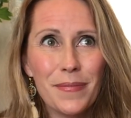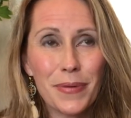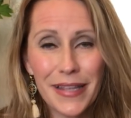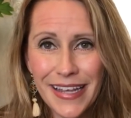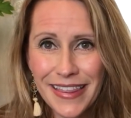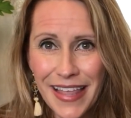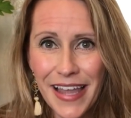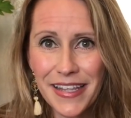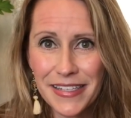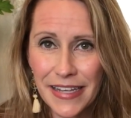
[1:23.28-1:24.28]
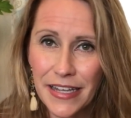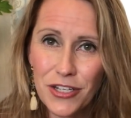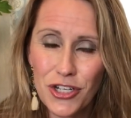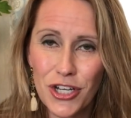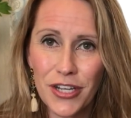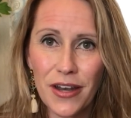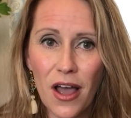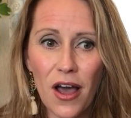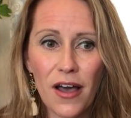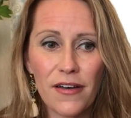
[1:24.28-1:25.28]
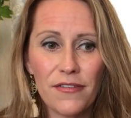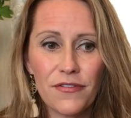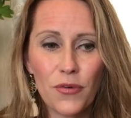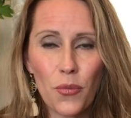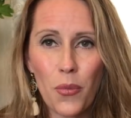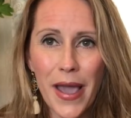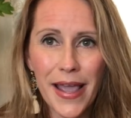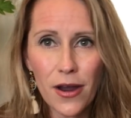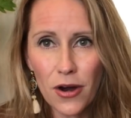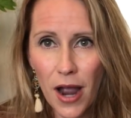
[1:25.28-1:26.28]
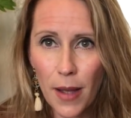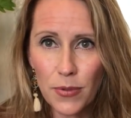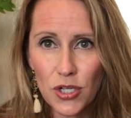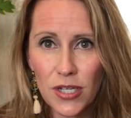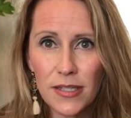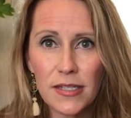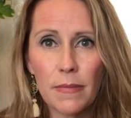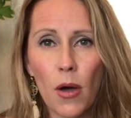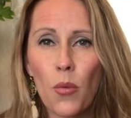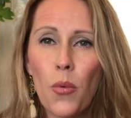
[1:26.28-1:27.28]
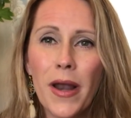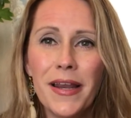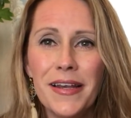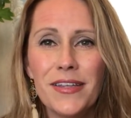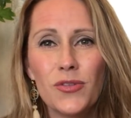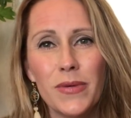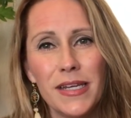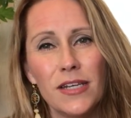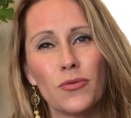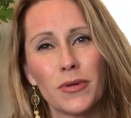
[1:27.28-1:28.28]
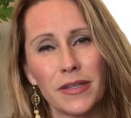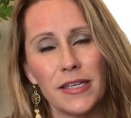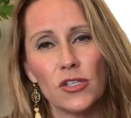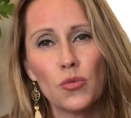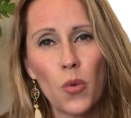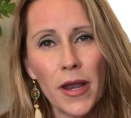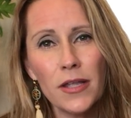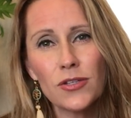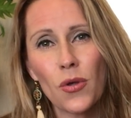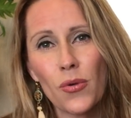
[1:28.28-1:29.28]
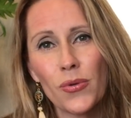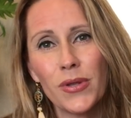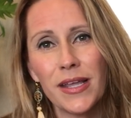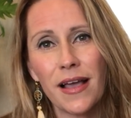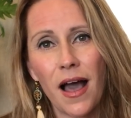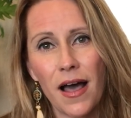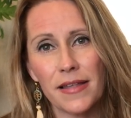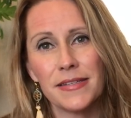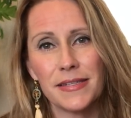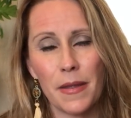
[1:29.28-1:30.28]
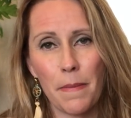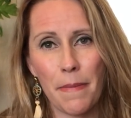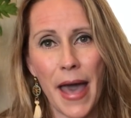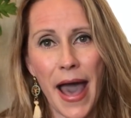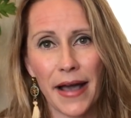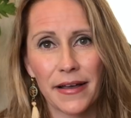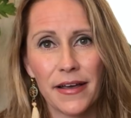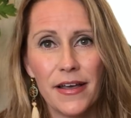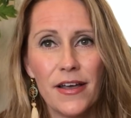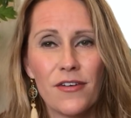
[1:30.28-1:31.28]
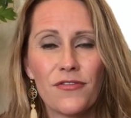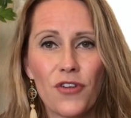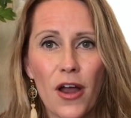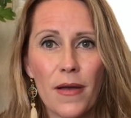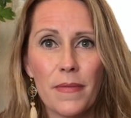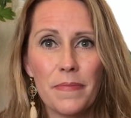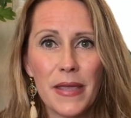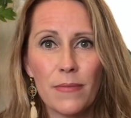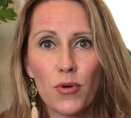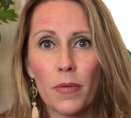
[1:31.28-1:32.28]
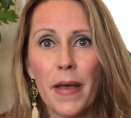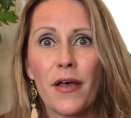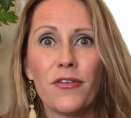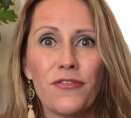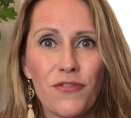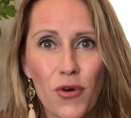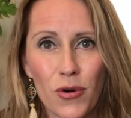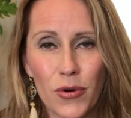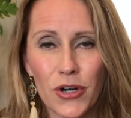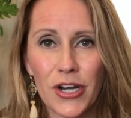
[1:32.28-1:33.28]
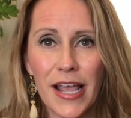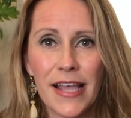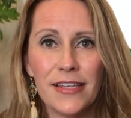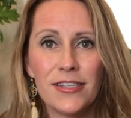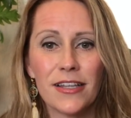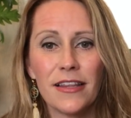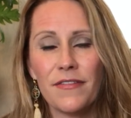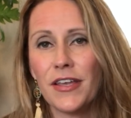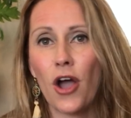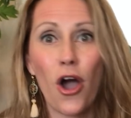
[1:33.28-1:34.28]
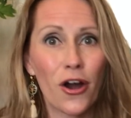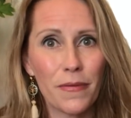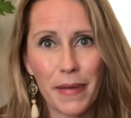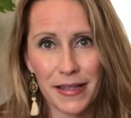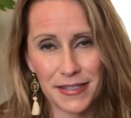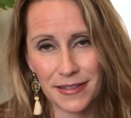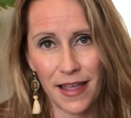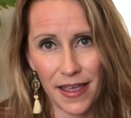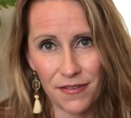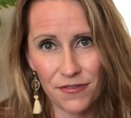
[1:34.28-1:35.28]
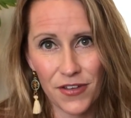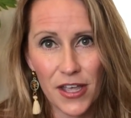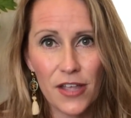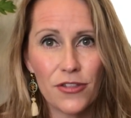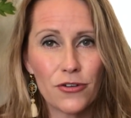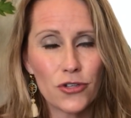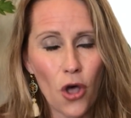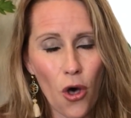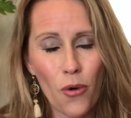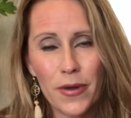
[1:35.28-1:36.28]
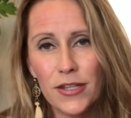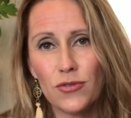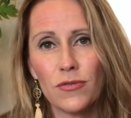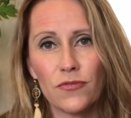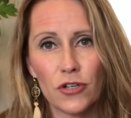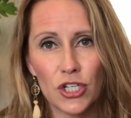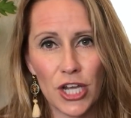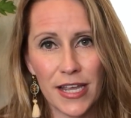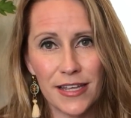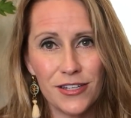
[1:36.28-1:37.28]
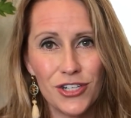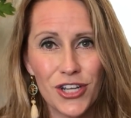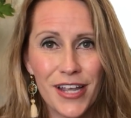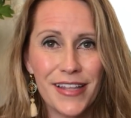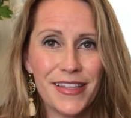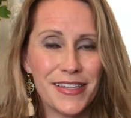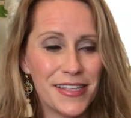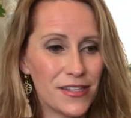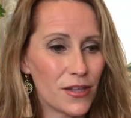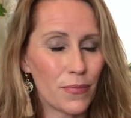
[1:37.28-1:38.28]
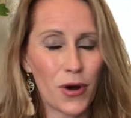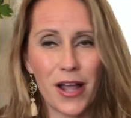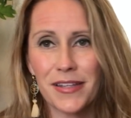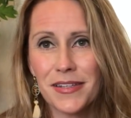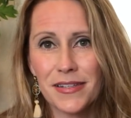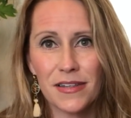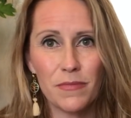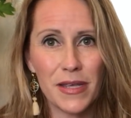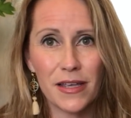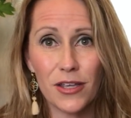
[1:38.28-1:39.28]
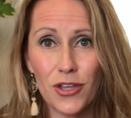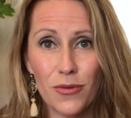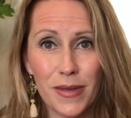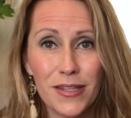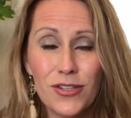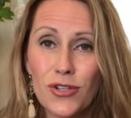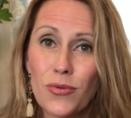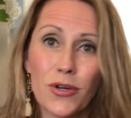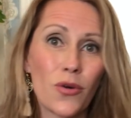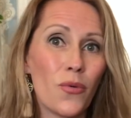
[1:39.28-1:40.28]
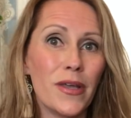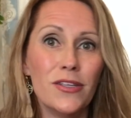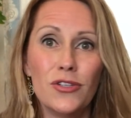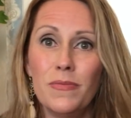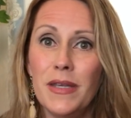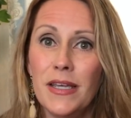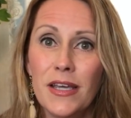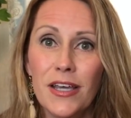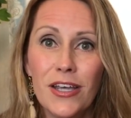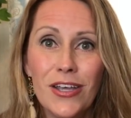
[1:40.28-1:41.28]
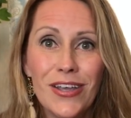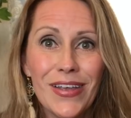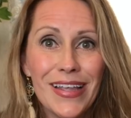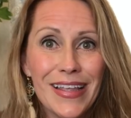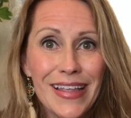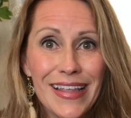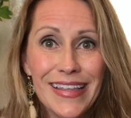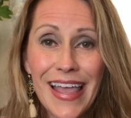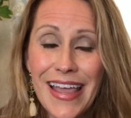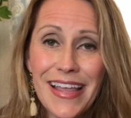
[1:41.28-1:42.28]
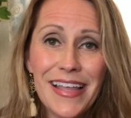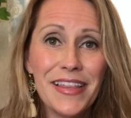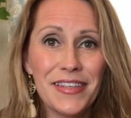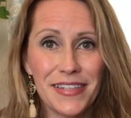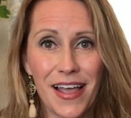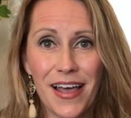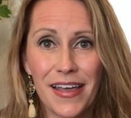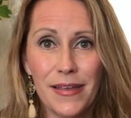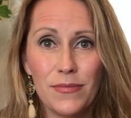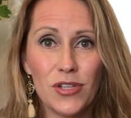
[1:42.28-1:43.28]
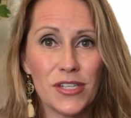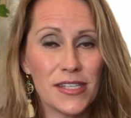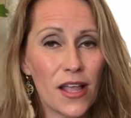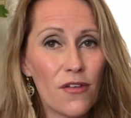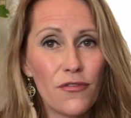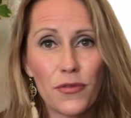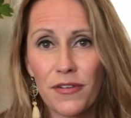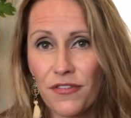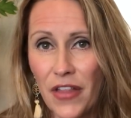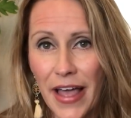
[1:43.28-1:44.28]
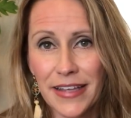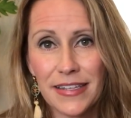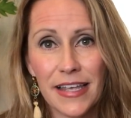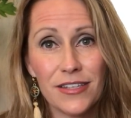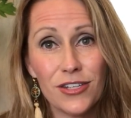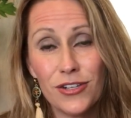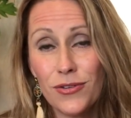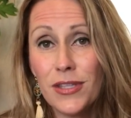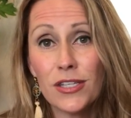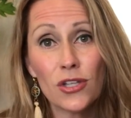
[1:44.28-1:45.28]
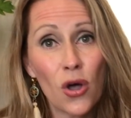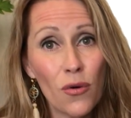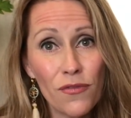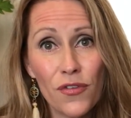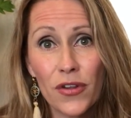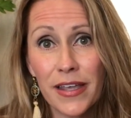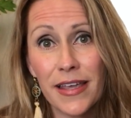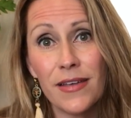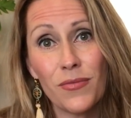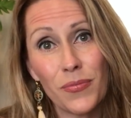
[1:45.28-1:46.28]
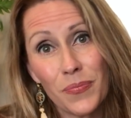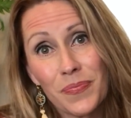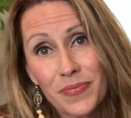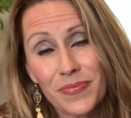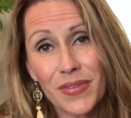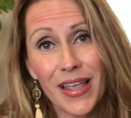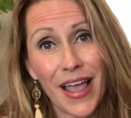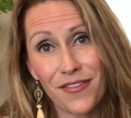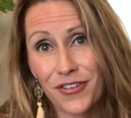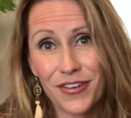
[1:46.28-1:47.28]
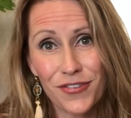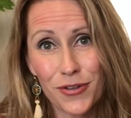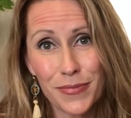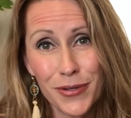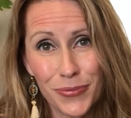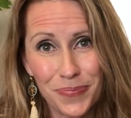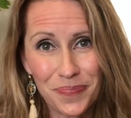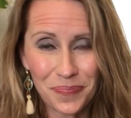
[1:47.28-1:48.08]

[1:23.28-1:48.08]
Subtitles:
plant that intention of weighing our options about what it is we need to release. What is holding us back from being propelled forward and to living our best life? There's always room for change. This is the process of being a human, so we're going to be taking the time to self-reflect and to do this hopefully every full moon.